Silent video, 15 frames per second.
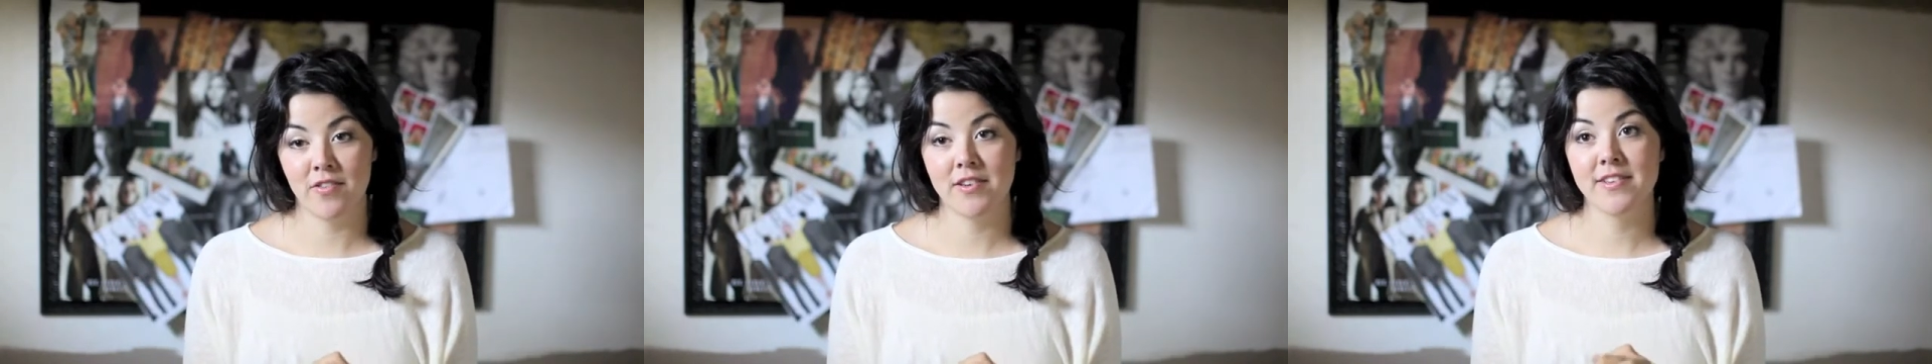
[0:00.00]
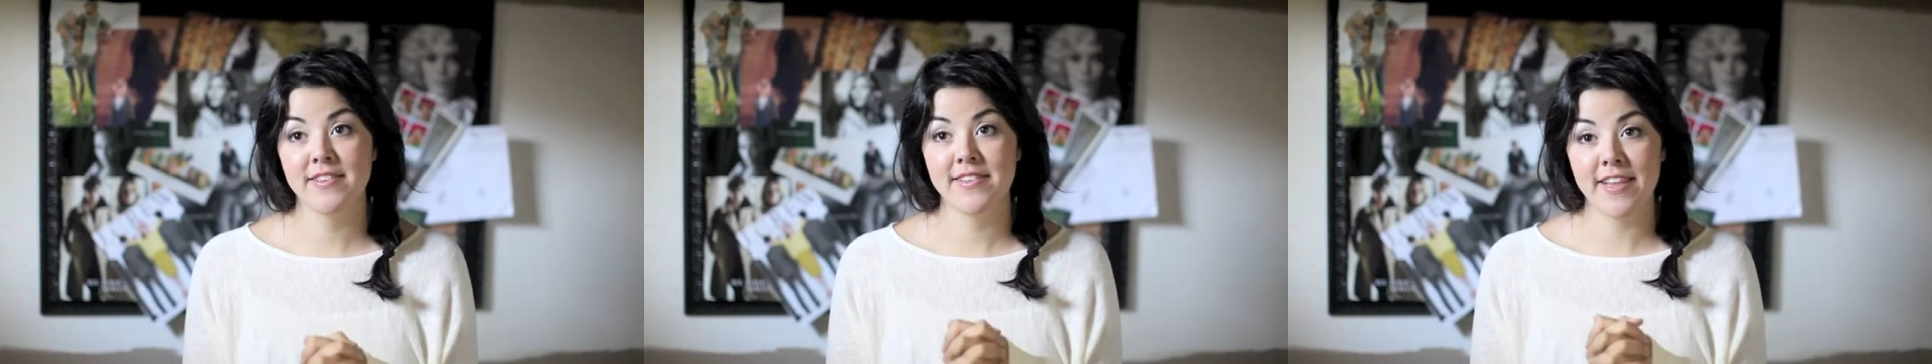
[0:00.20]

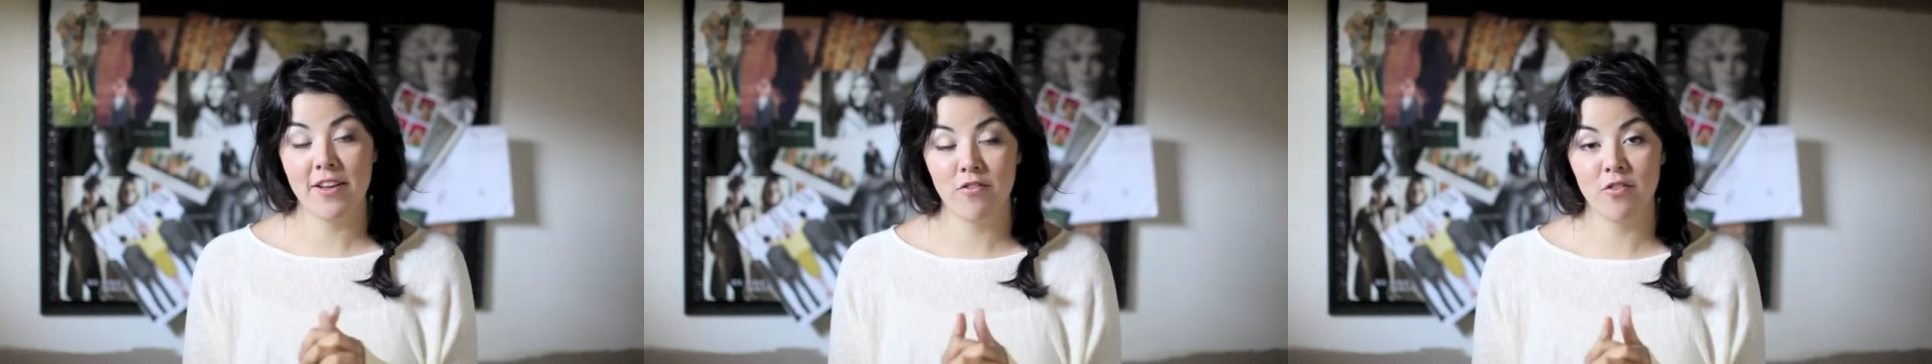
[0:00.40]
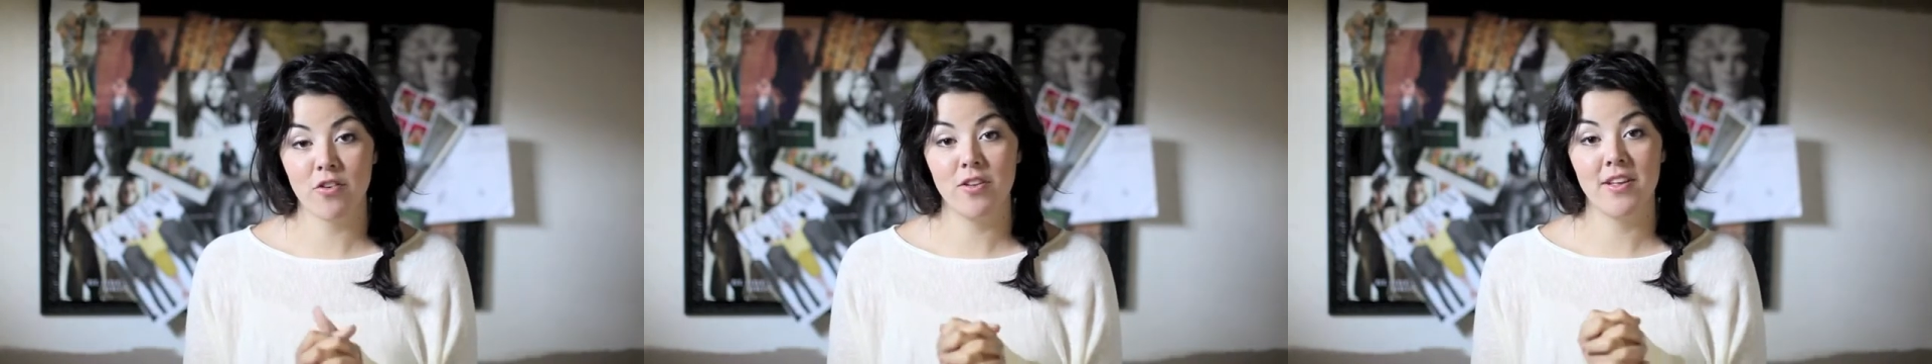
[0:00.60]

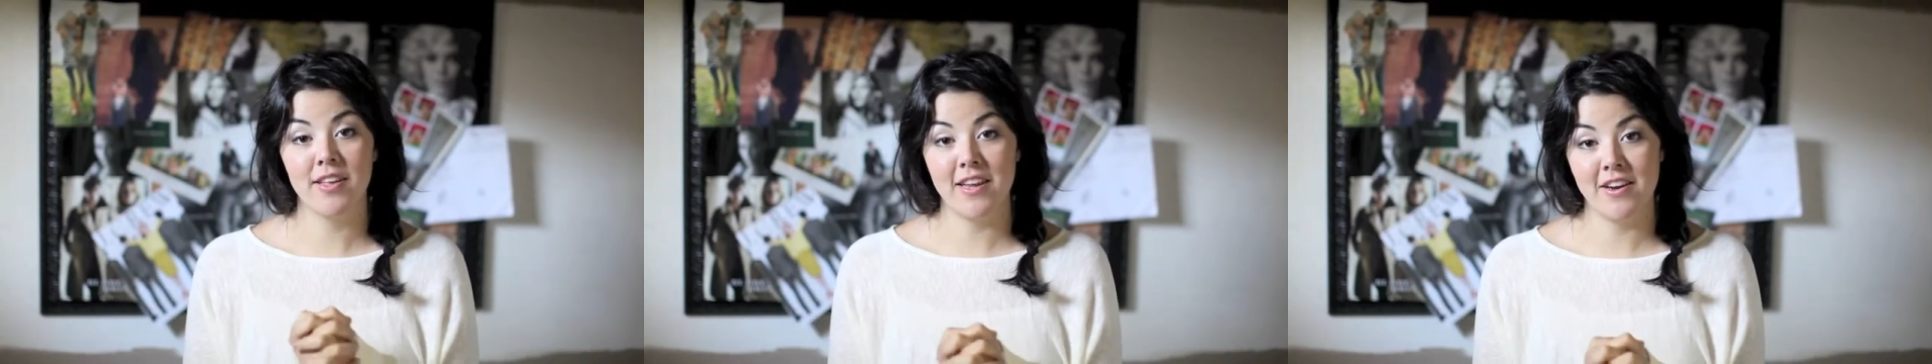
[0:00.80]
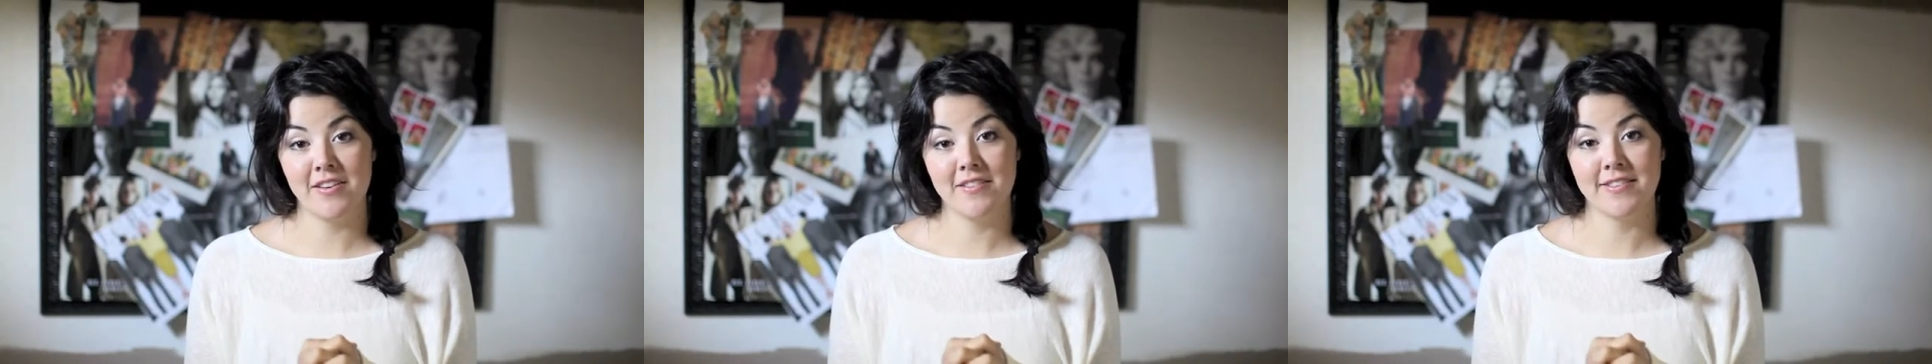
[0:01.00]
several
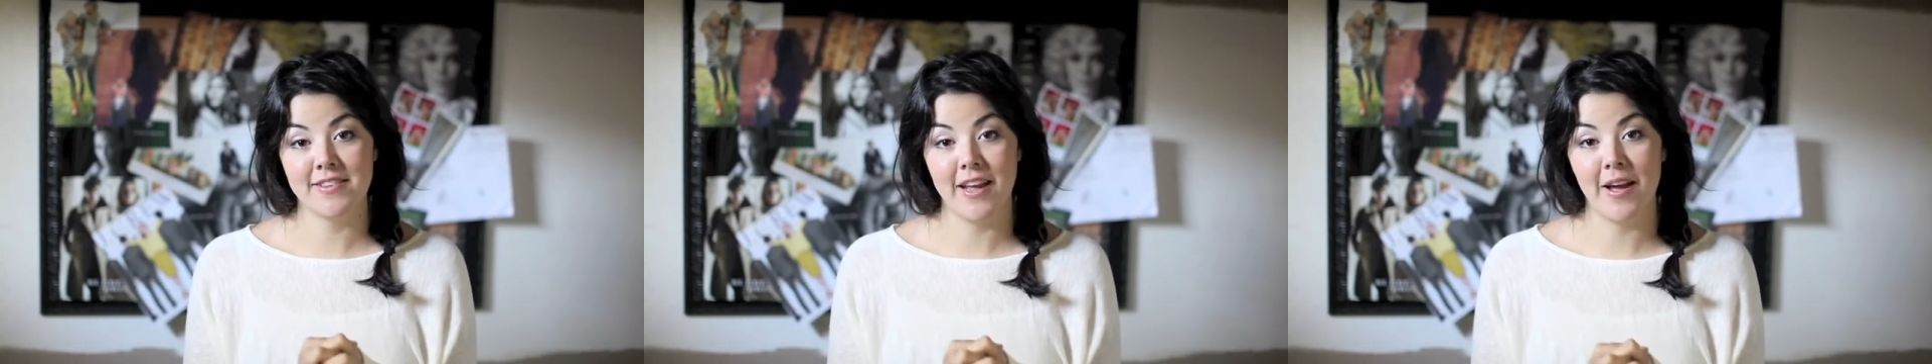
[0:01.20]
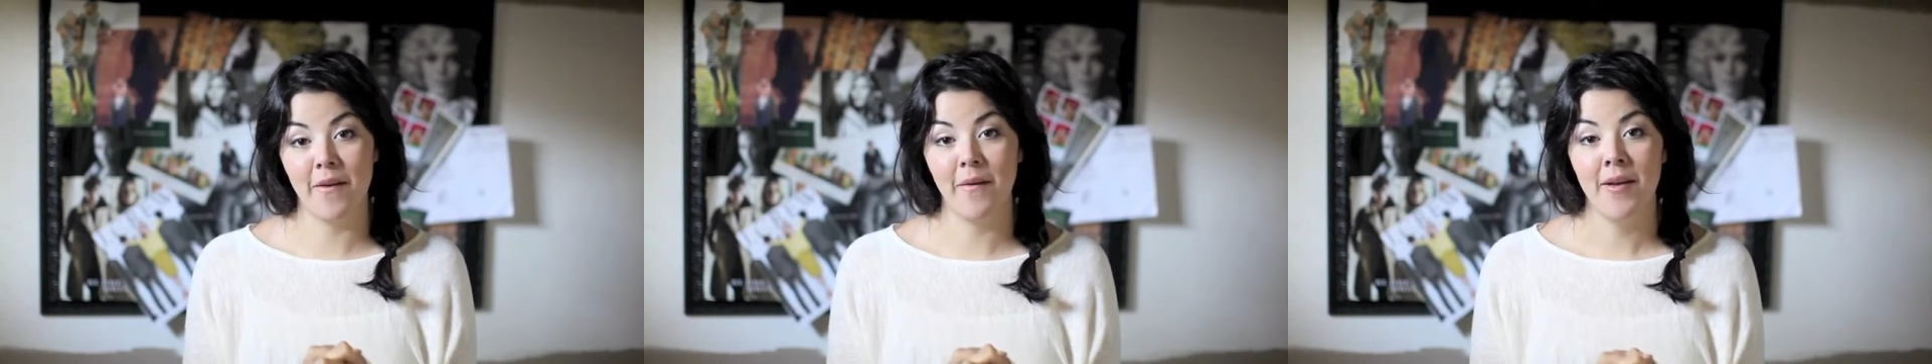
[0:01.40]
years
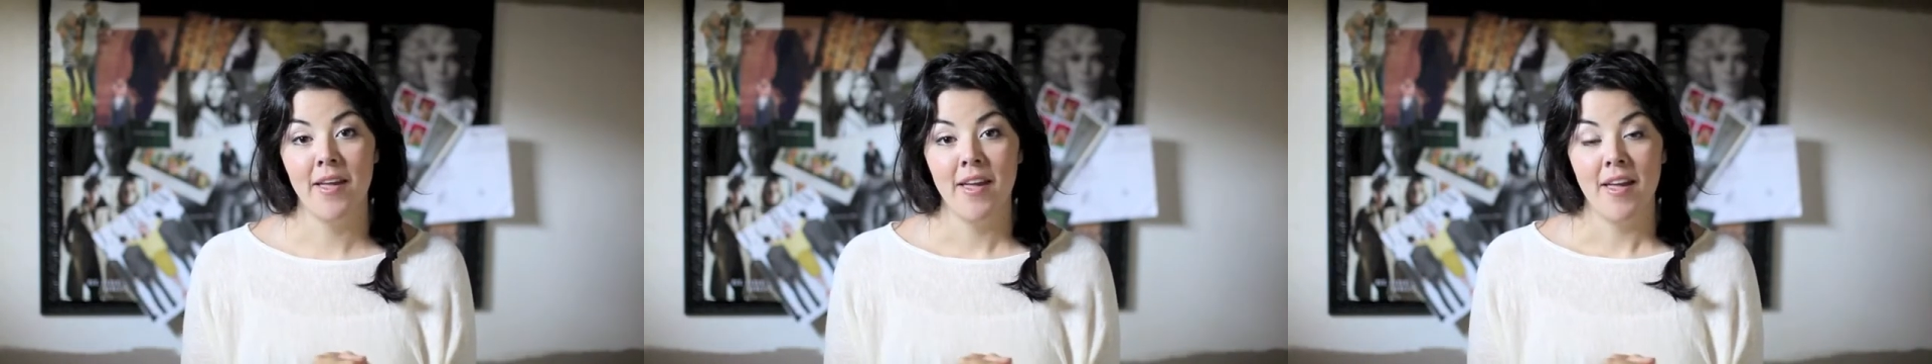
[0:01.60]
now